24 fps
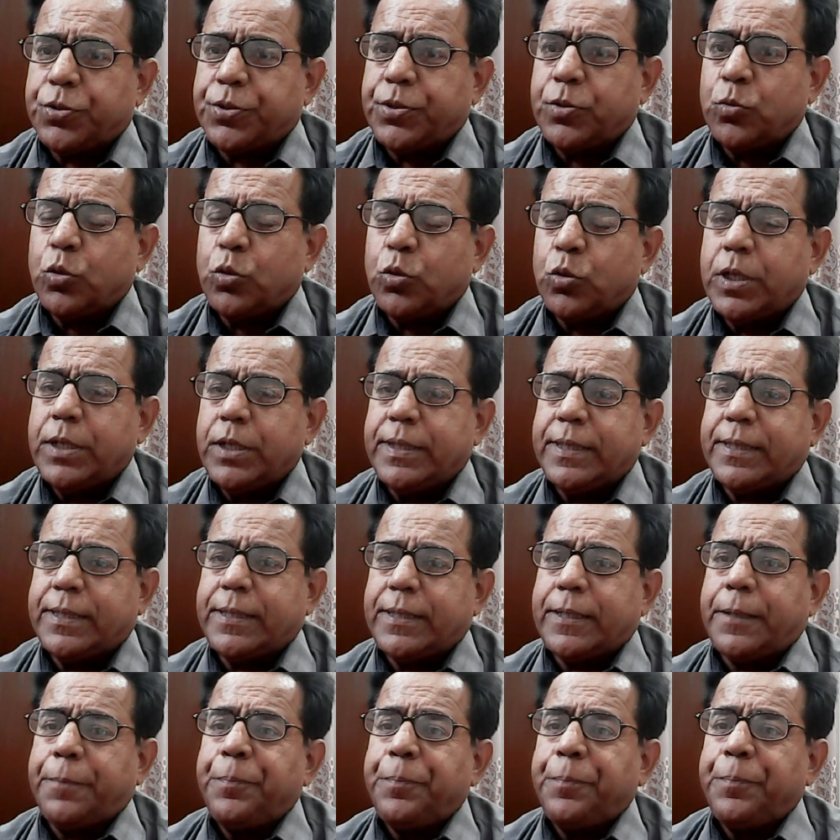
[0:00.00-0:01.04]
Okay,
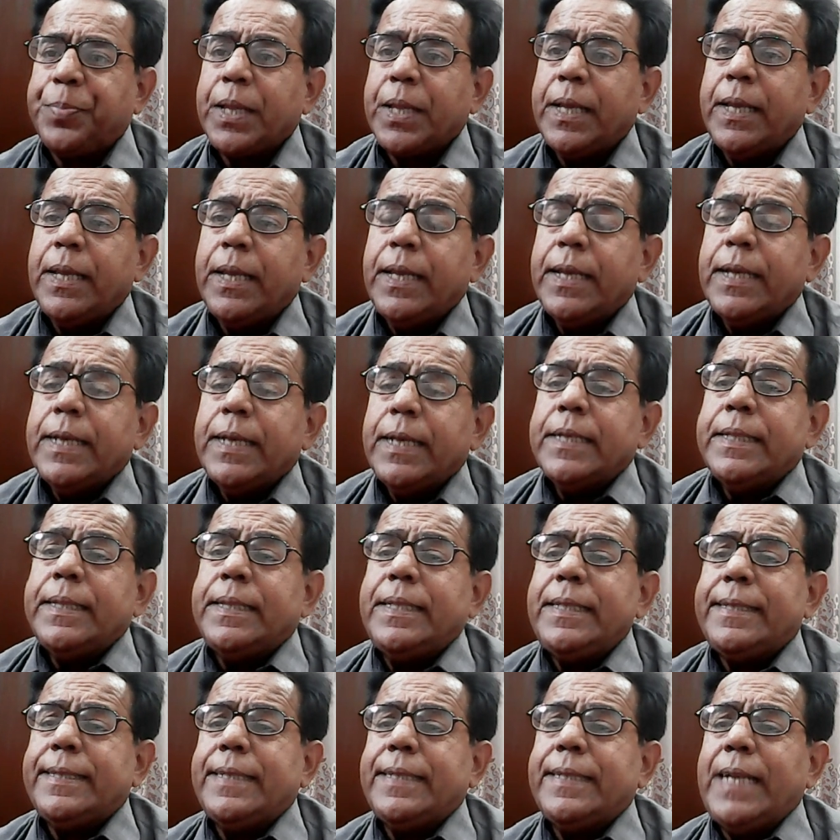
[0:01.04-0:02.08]

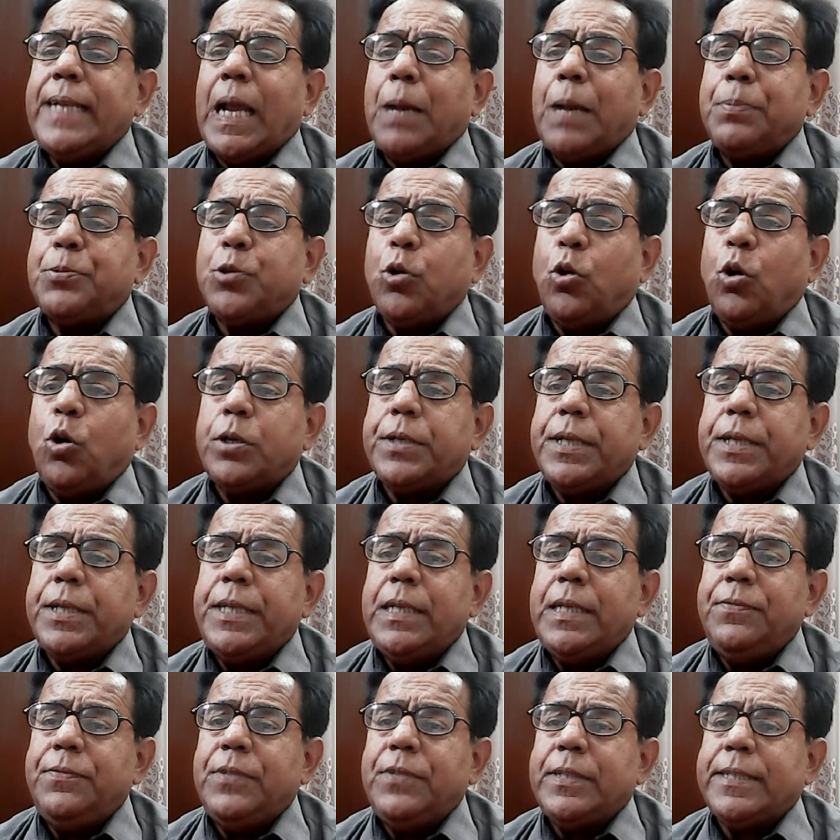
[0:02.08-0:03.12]
this snapshot
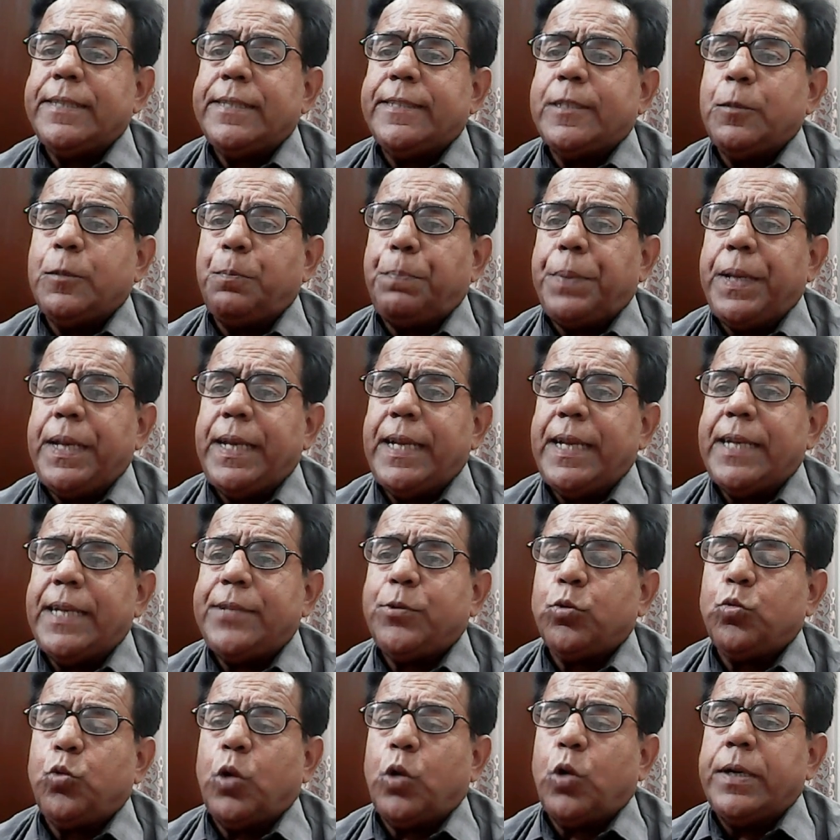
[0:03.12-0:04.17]
in which space
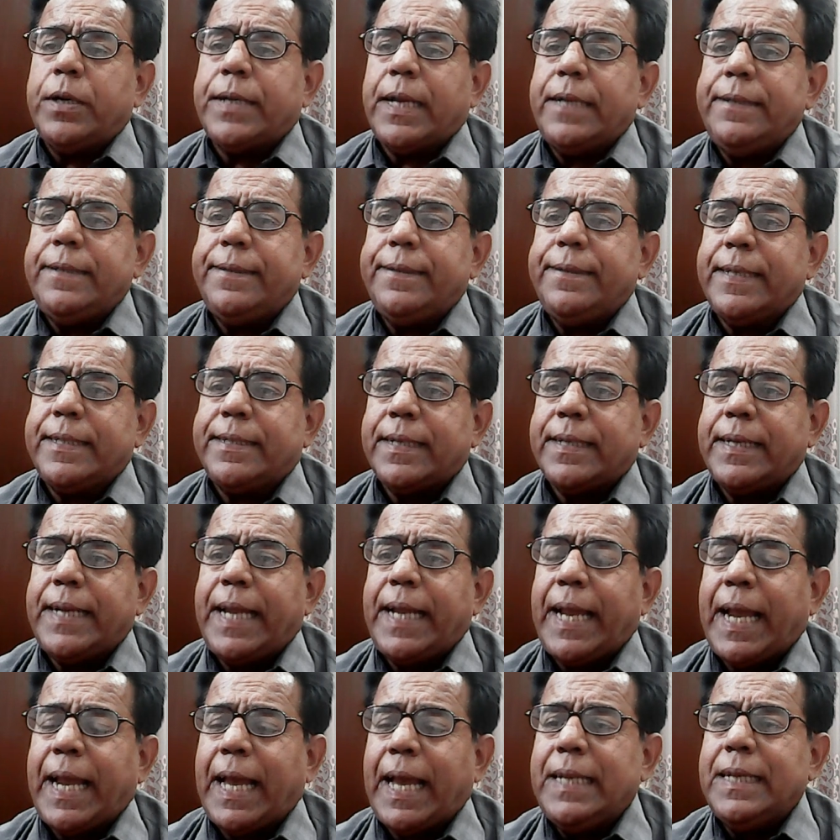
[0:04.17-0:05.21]
quantization
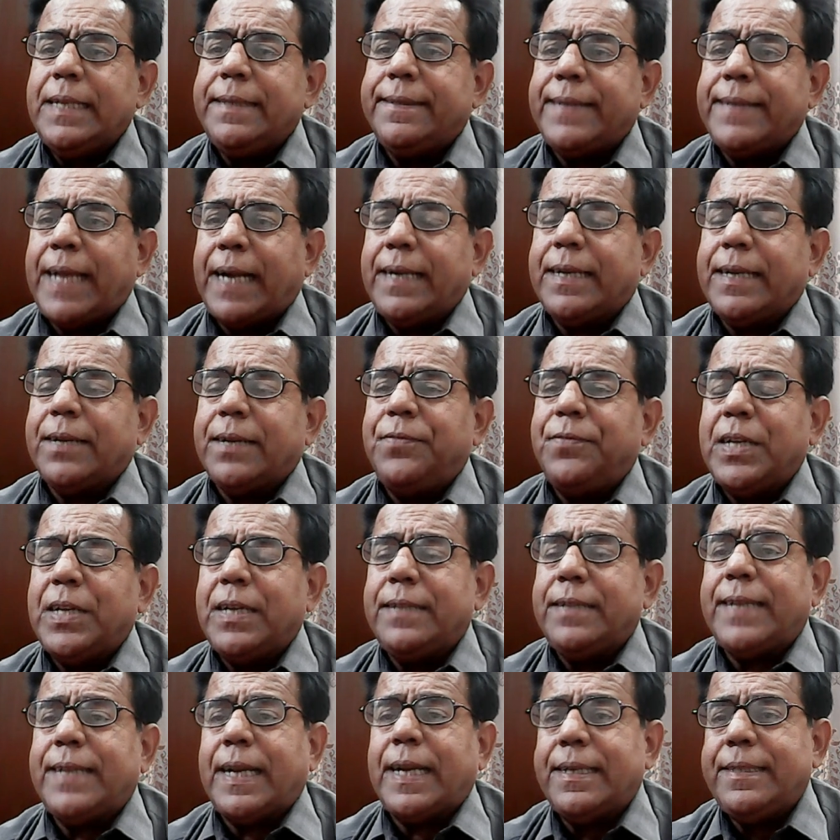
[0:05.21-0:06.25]
LZ, where
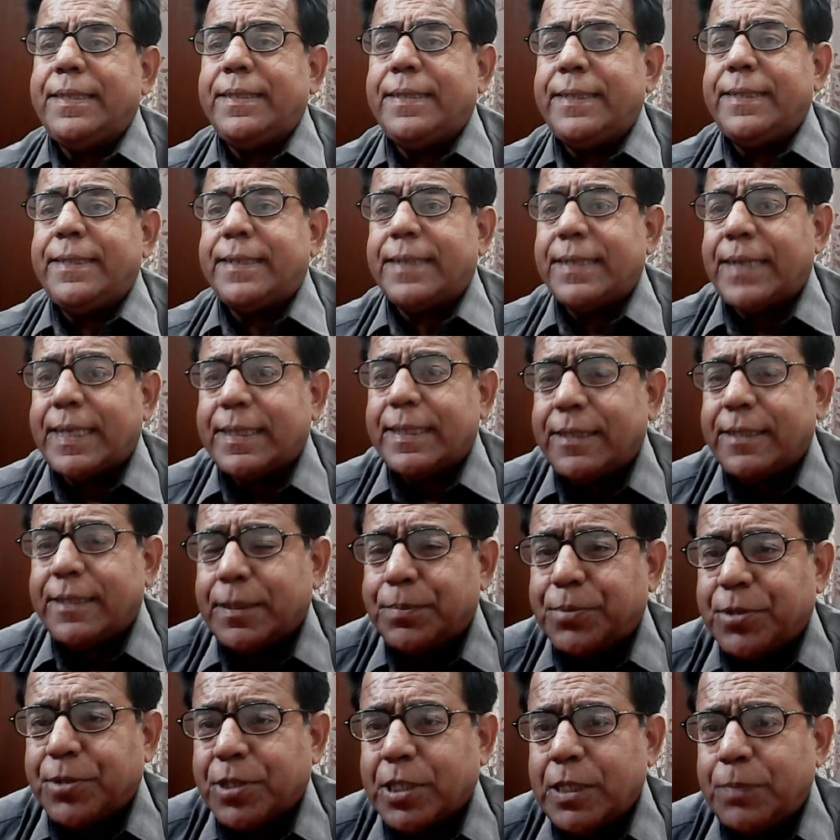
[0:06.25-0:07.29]
Z is written as a
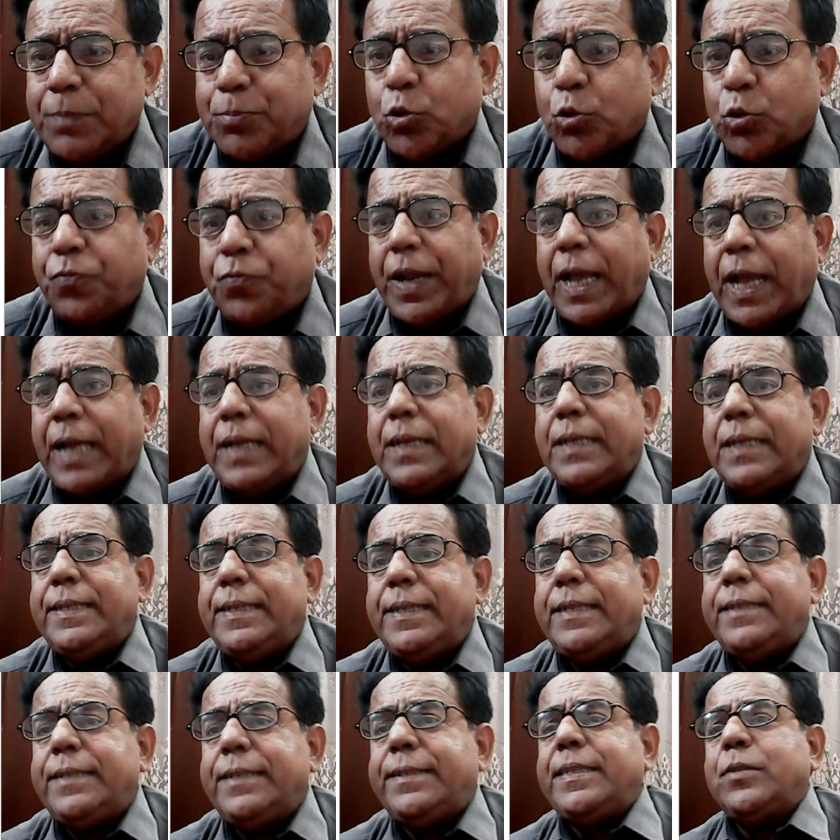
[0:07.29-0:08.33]
subscript of L,
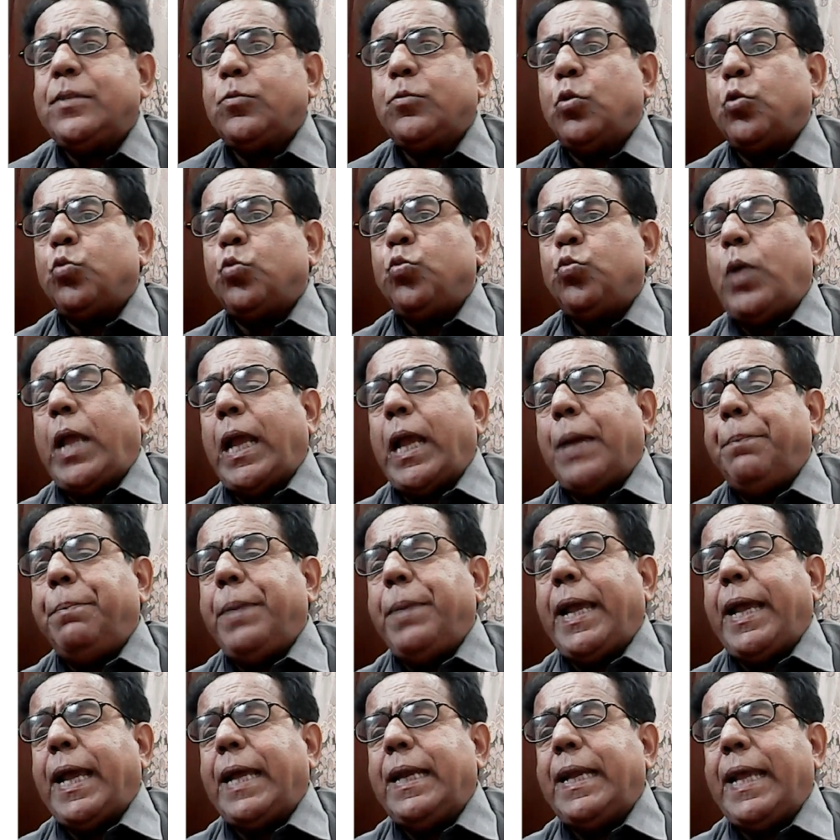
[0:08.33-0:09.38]
is equal to
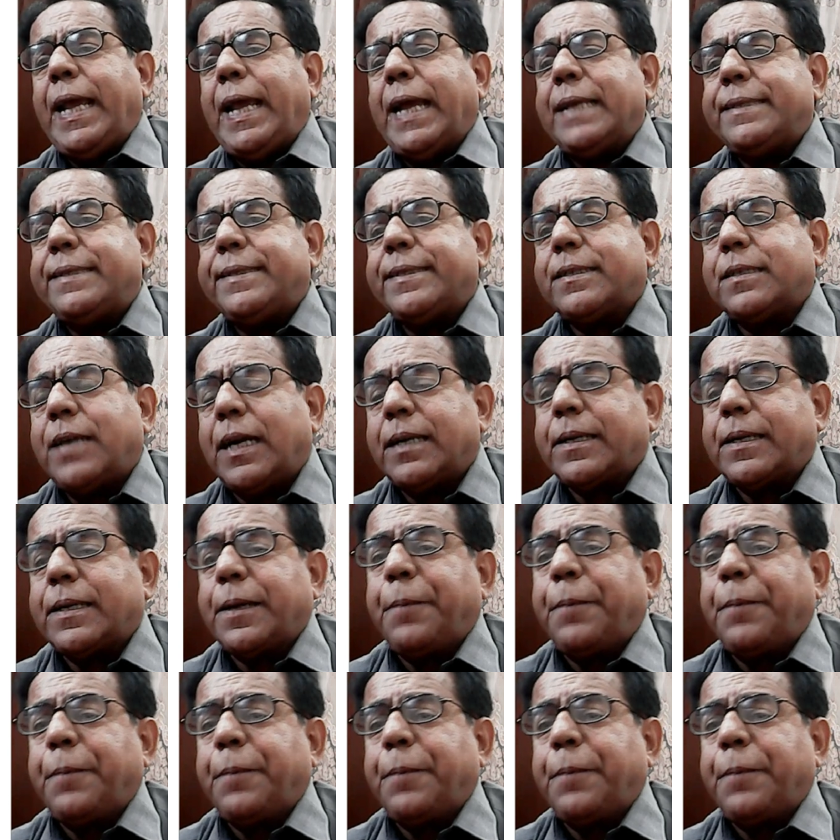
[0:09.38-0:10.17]
MLH cut,